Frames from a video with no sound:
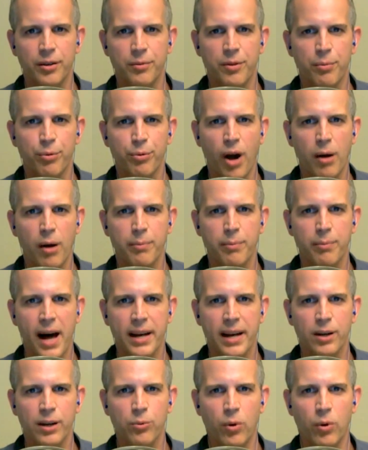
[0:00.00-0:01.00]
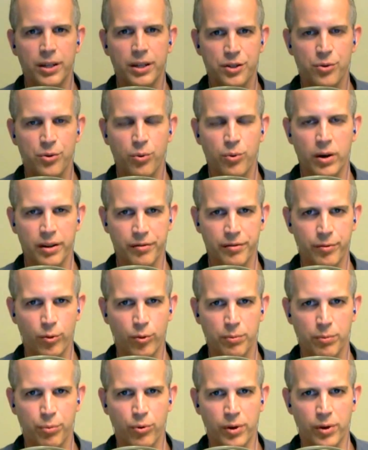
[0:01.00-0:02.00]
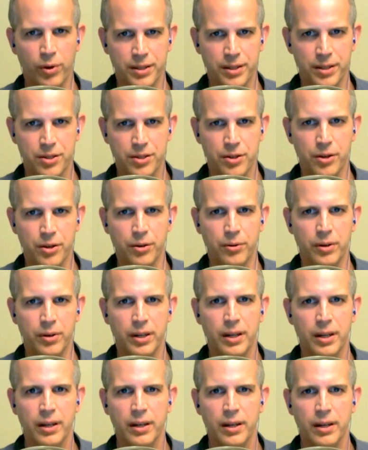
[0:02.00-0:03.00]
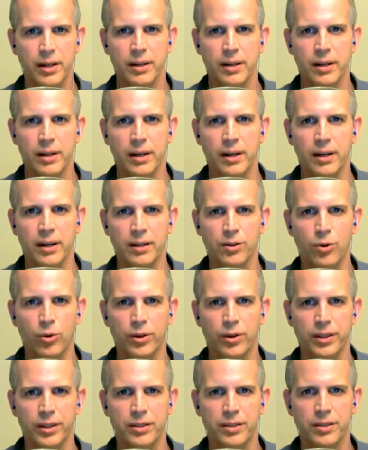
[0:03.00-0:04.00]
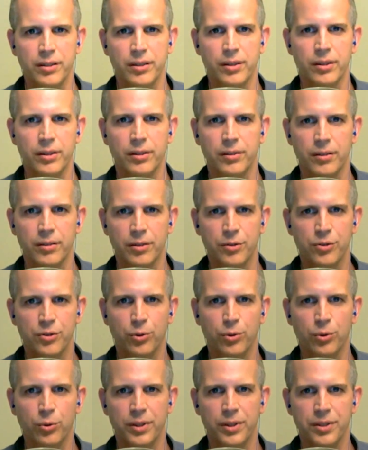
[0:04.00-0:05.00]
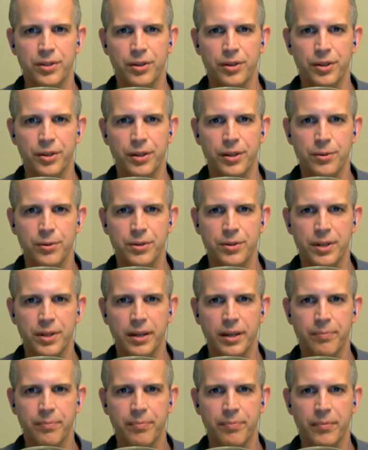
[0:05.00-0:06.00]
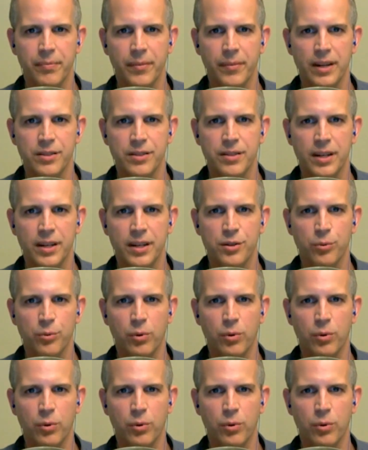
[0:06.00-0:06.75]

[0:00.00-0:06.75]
The problematic one is 24.2, according to their tool that they're using. That's the one.